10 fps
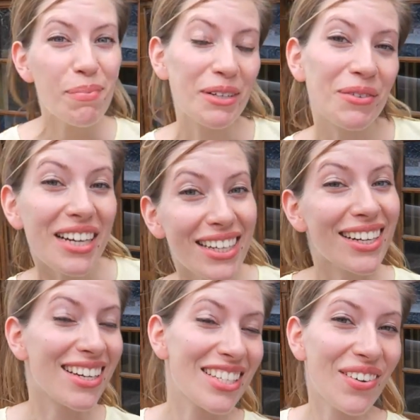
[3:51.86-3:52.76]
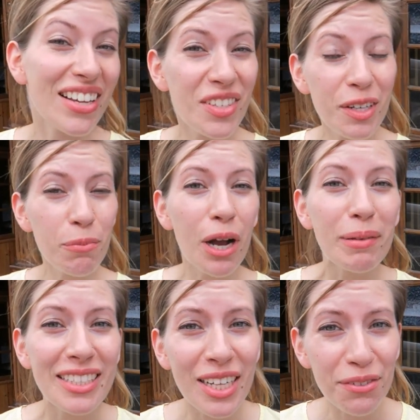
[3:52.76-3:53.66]
Peruana. So as you can
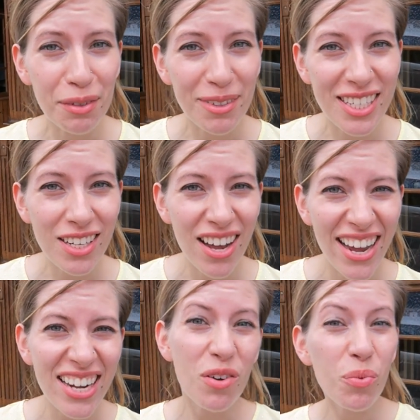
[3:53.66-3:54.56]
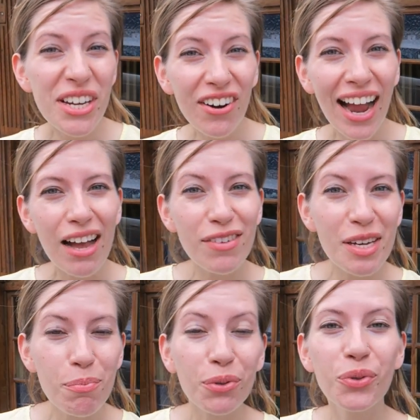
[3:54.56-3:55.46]
probably tell from the sign, we are
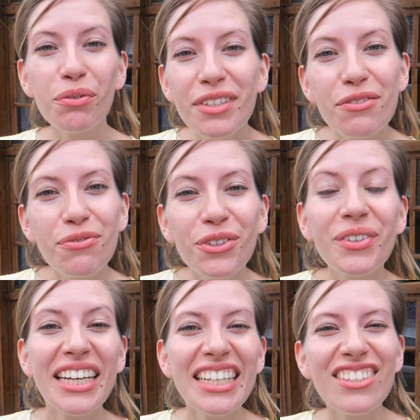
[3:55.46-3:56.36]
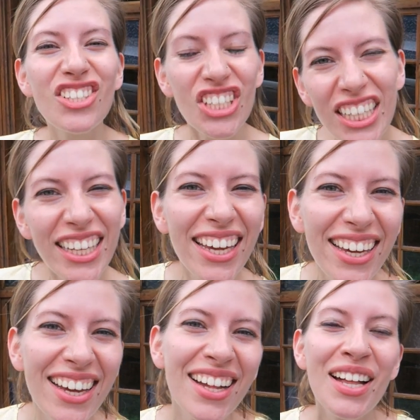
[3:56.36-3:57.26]
having Peruvian food in
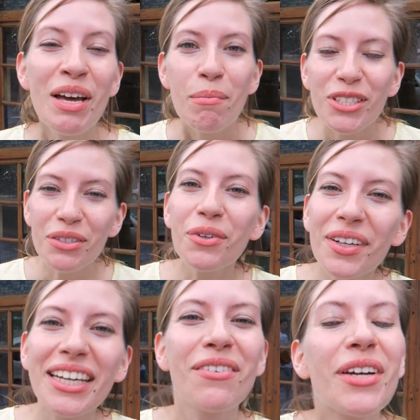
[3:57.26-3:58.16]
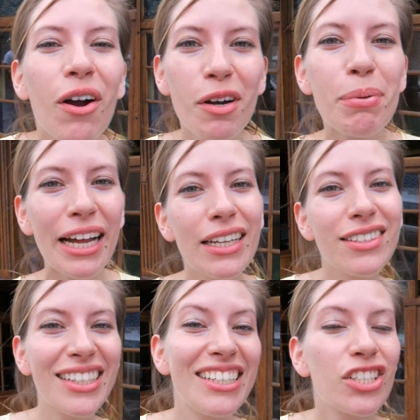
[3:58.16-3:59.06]
Chile, but don't worry, we are
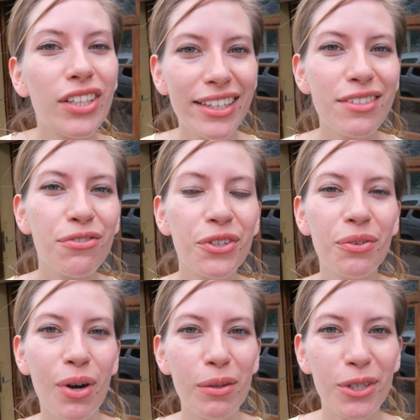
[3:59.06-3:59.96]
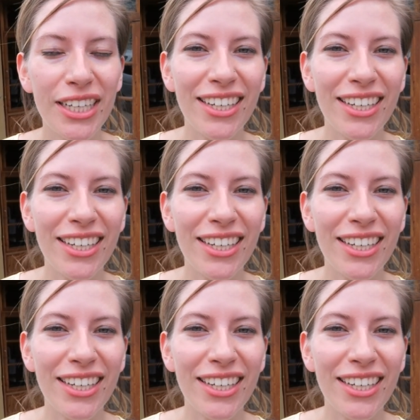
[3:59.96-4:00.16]
planning to eat Chilean food while we're